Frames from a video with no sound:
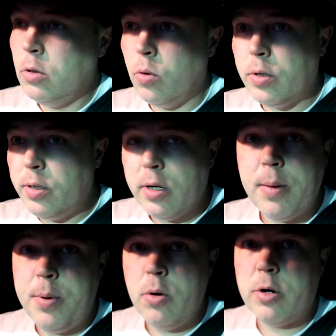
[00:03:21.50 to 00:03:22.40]
Golden
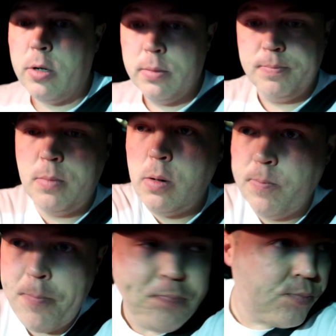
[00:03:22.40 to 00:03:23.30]
Nugget Poker.
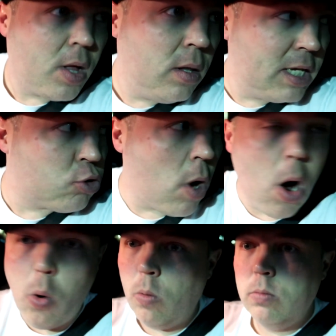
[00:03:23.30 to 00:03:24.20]
Let's
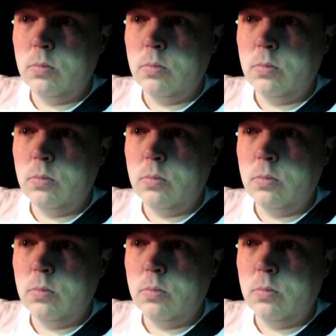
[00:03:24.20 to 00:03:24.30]
roll.